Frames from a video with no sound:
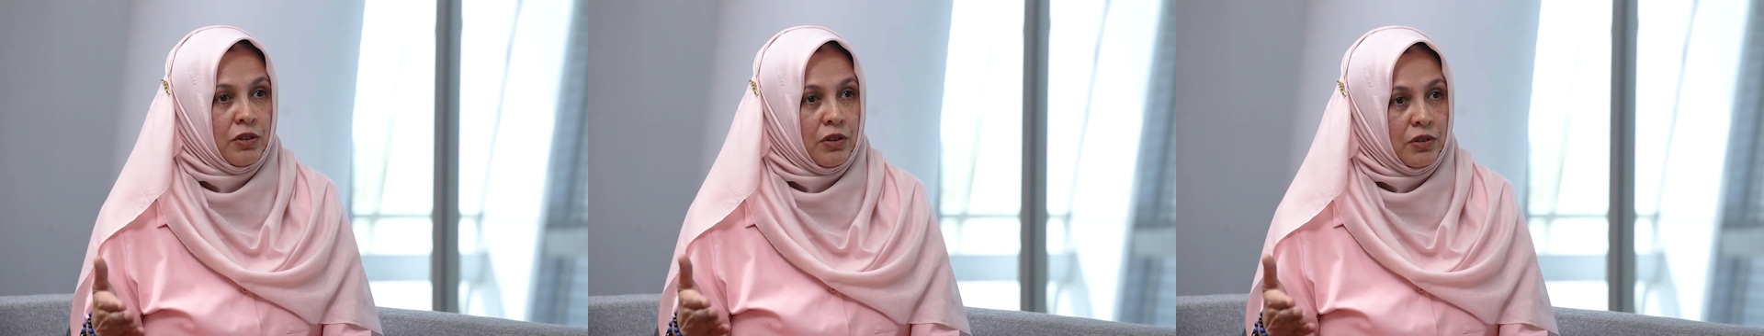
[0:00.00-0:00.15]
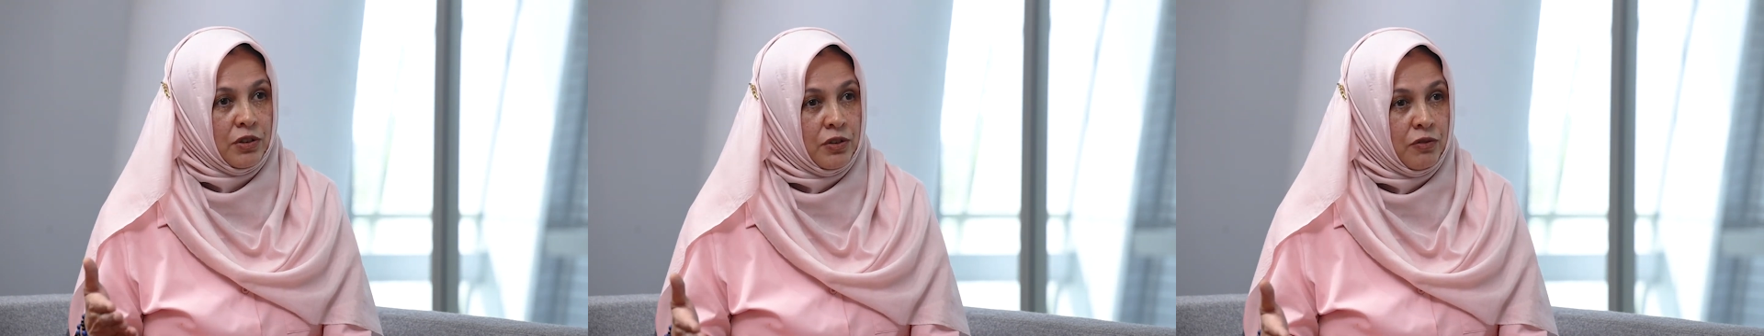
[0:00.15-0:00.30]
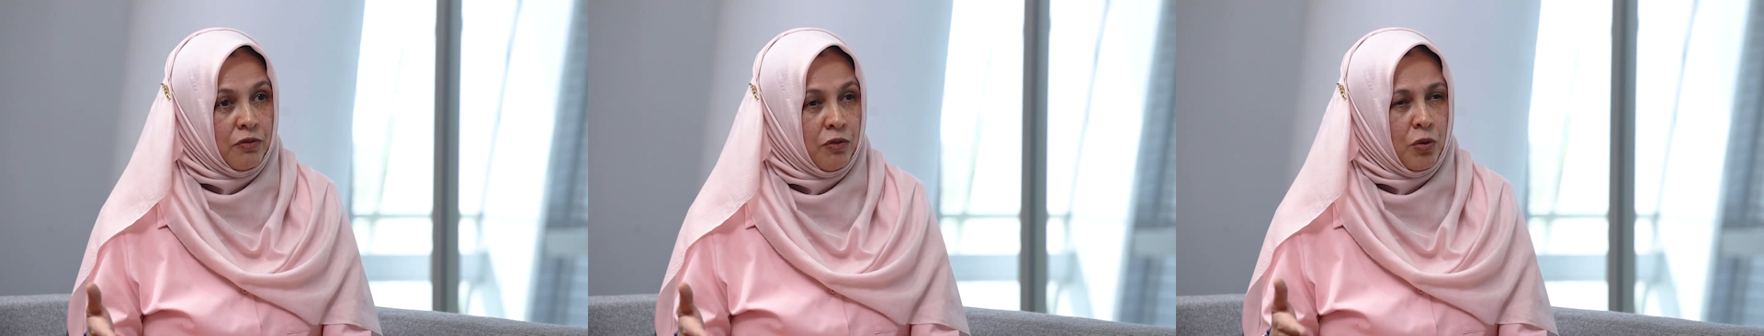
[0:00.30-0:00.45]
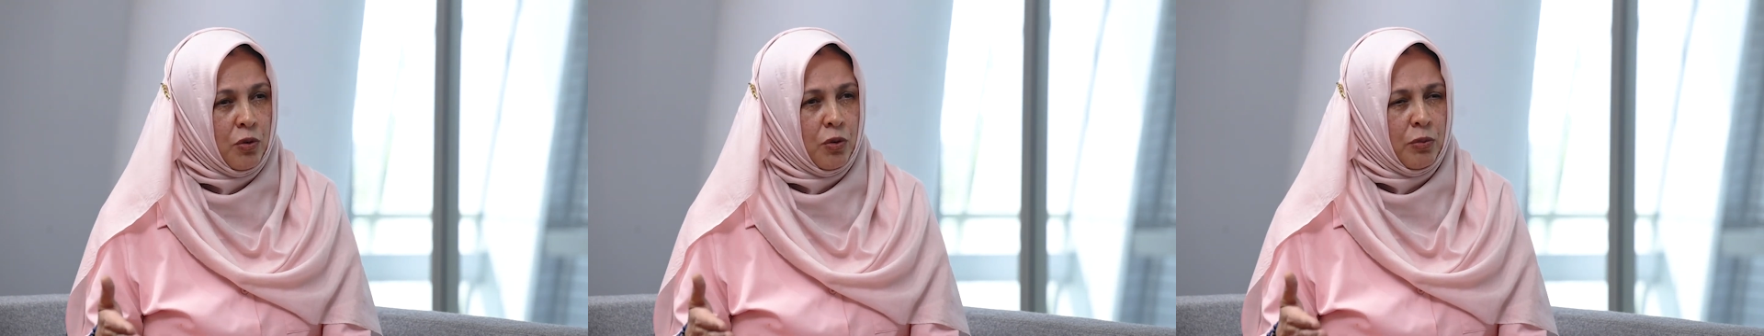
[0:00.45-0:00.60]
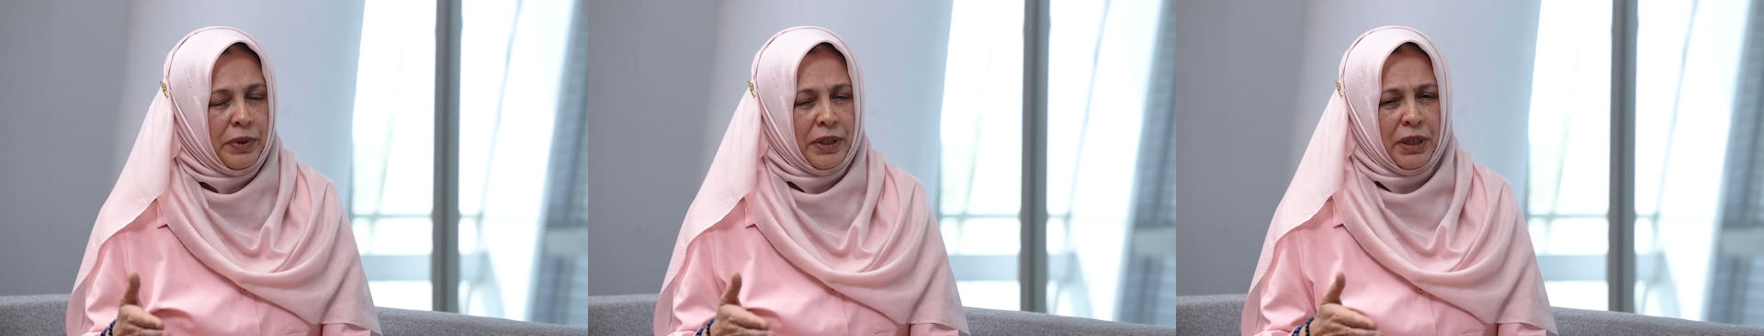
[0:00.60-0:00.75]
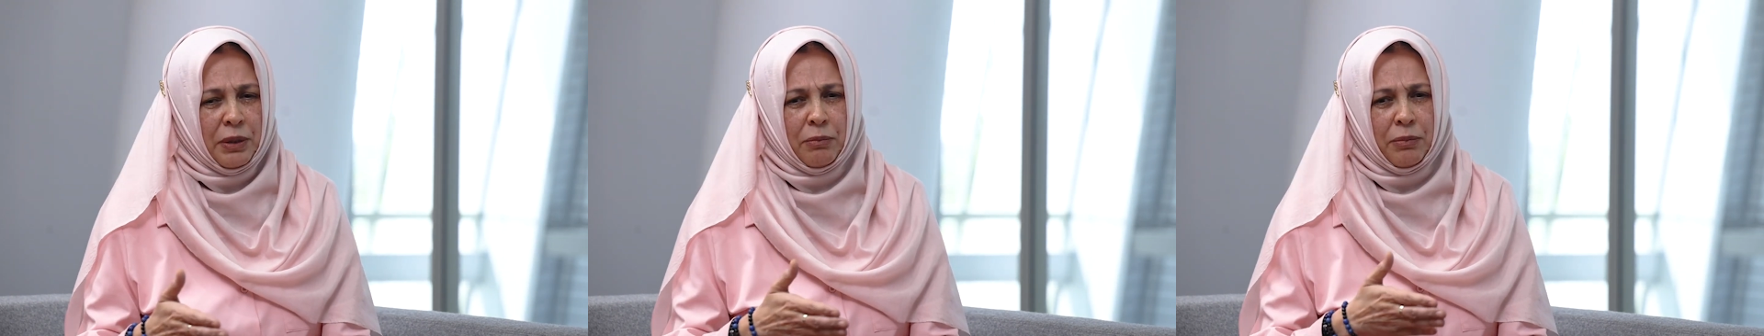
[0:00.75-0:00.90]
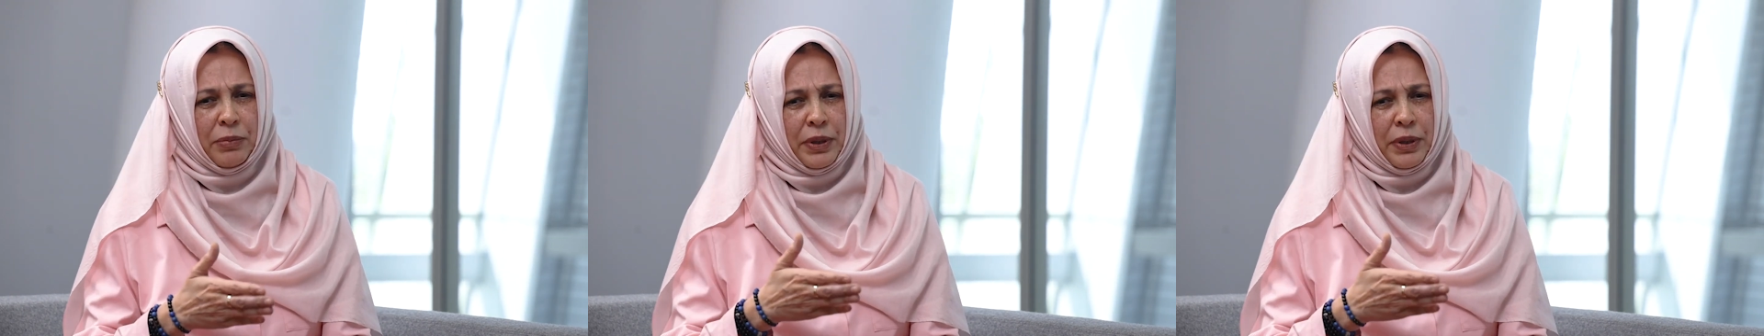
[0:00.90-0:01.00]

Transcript: transform and